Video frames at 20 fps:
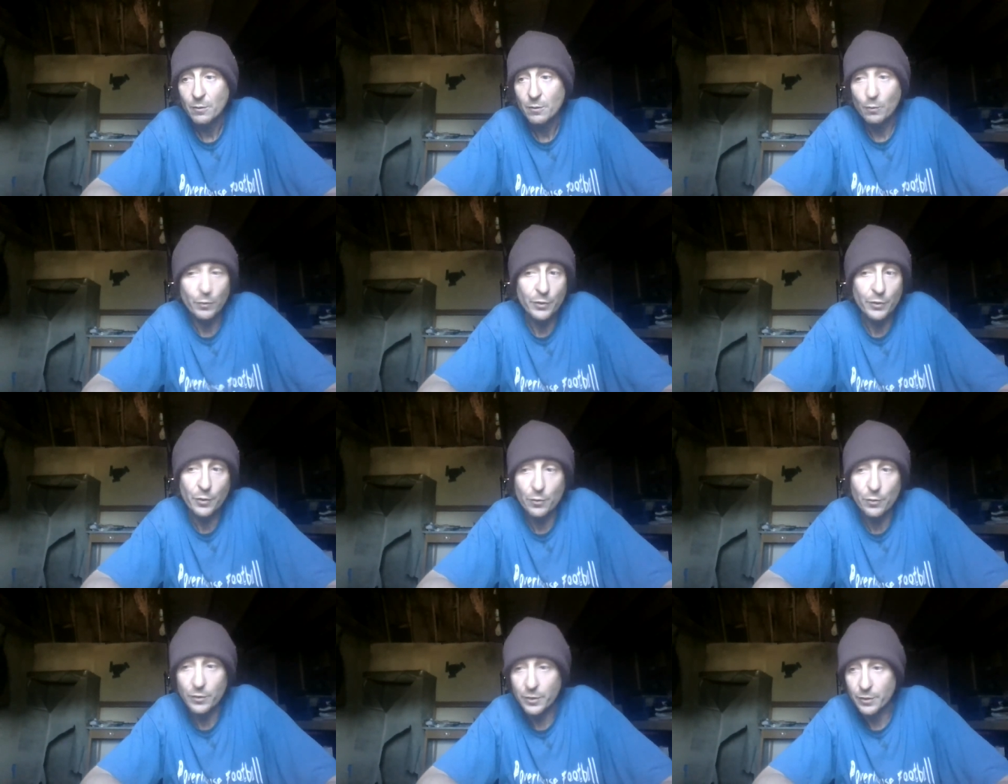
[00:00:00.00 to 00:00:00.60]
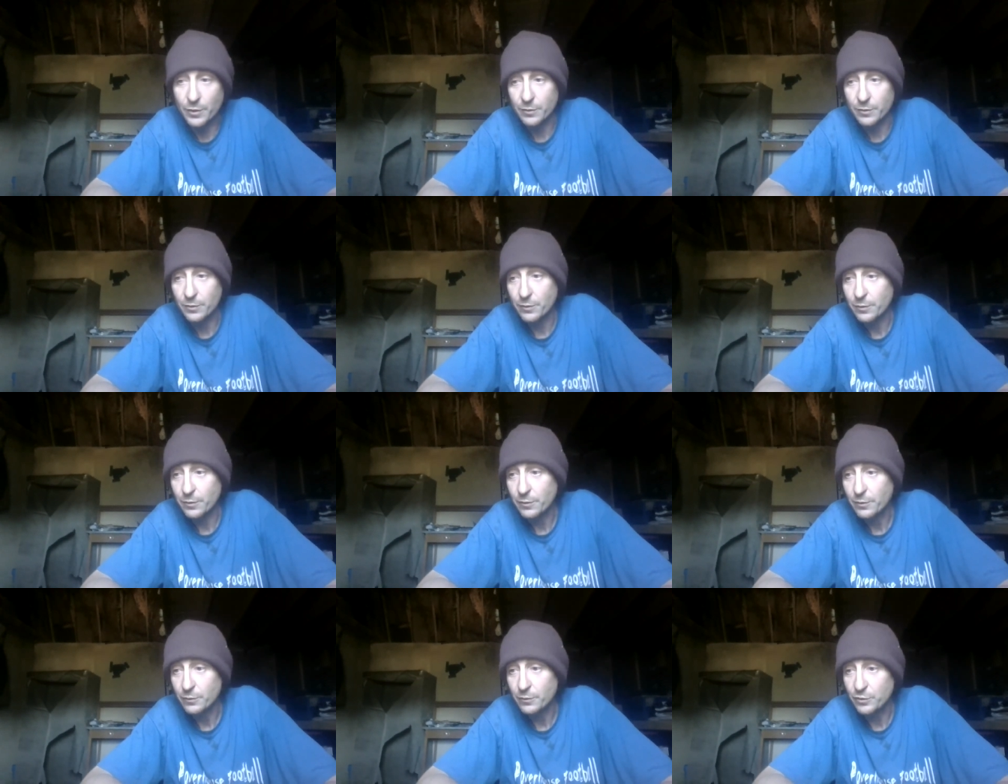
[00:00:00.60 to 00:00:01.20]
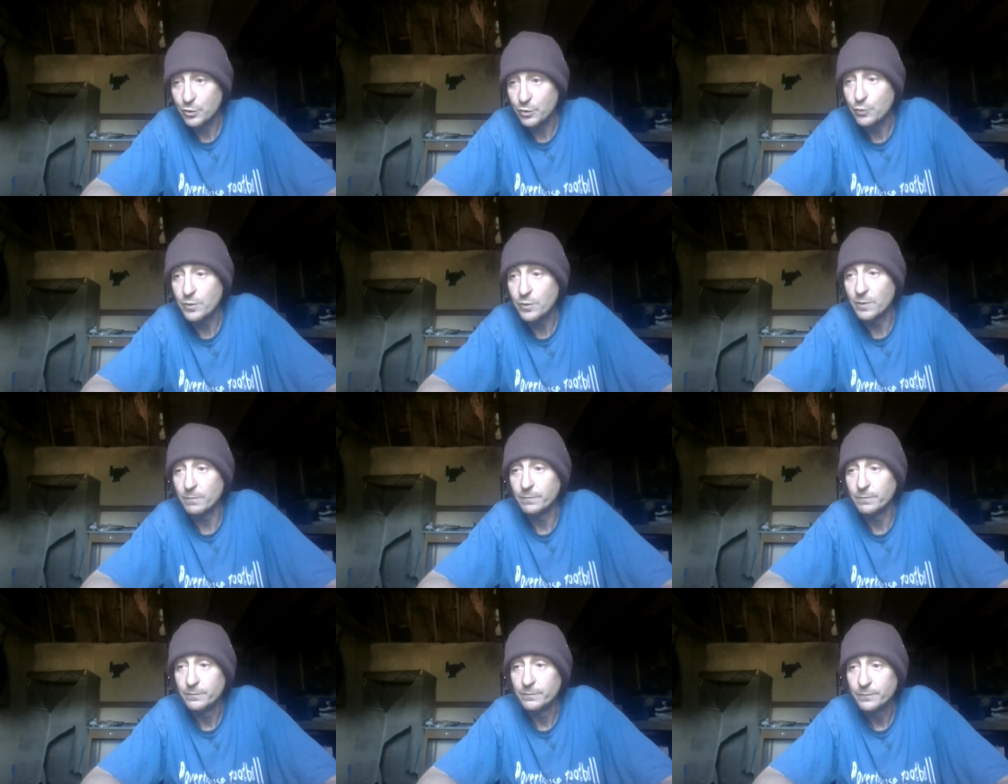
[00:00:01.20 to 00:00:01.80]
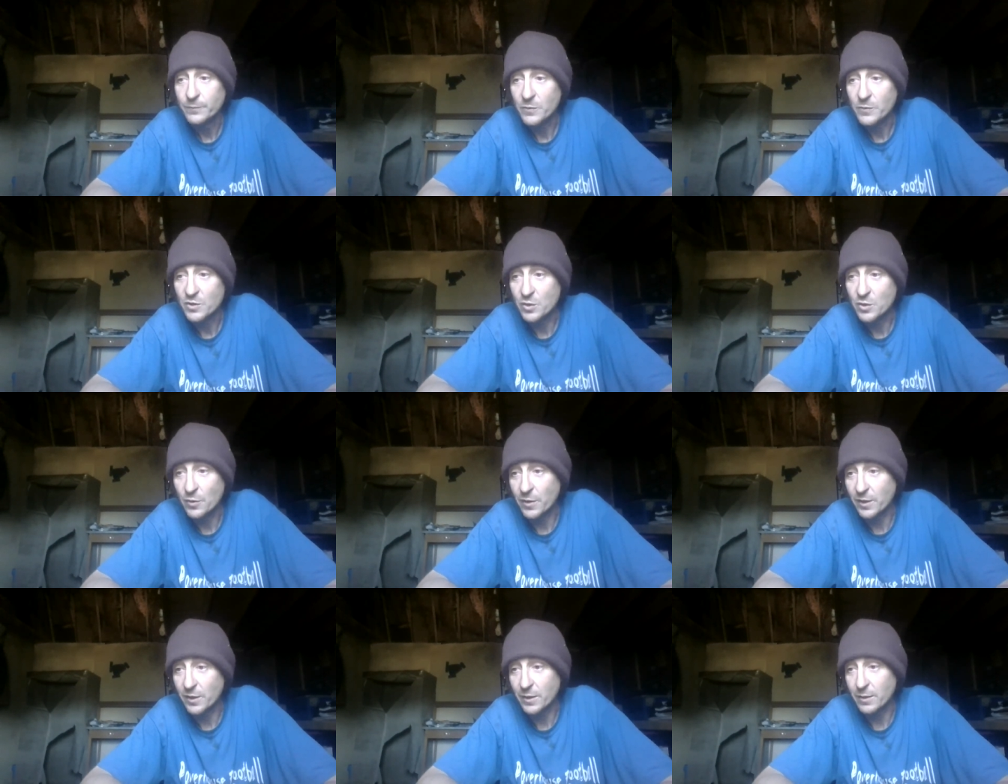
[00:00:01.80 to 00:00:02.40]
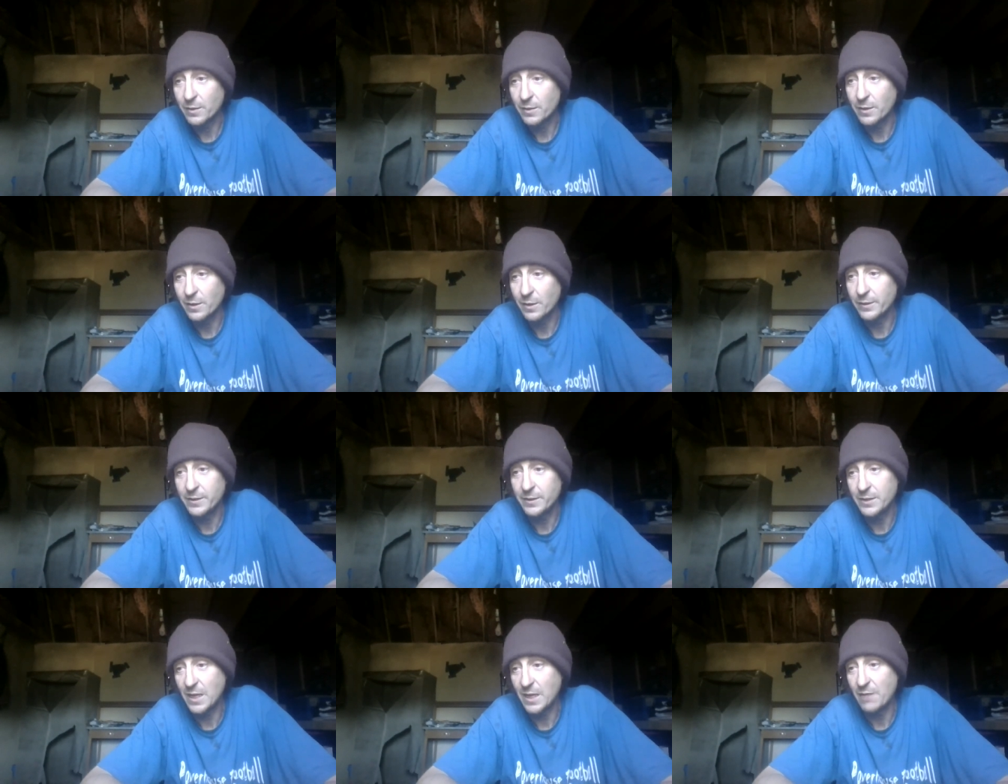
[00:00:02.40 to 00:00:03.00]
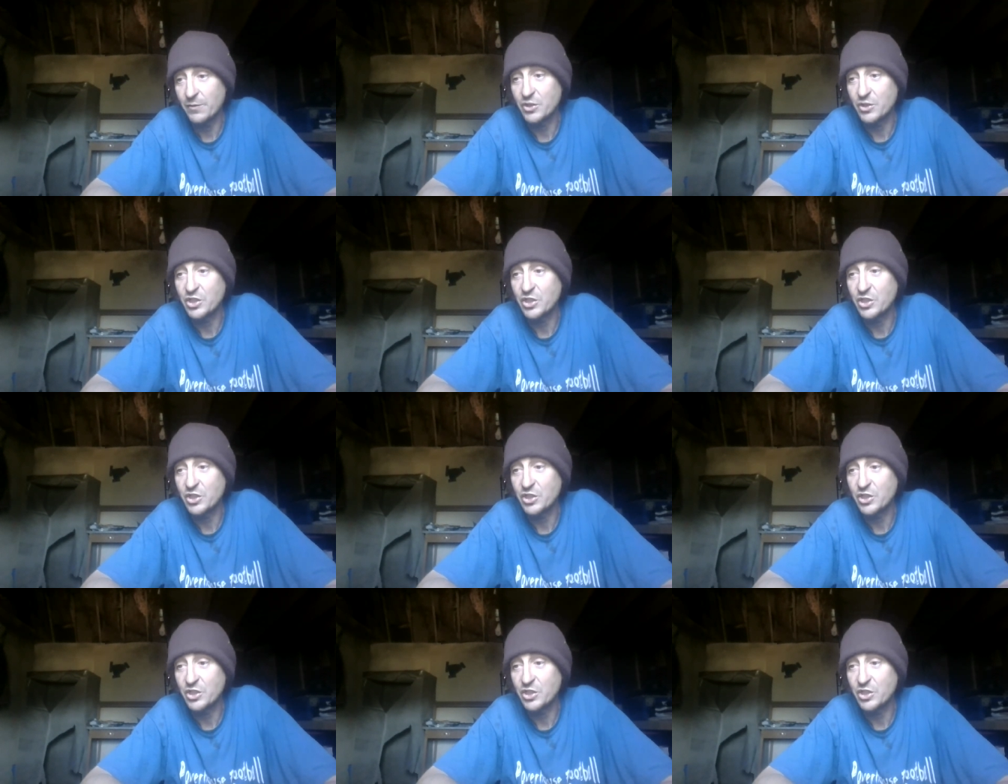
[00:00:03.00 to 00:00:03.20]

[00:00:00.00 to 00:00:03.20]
we don't get it to them, so they can at least have a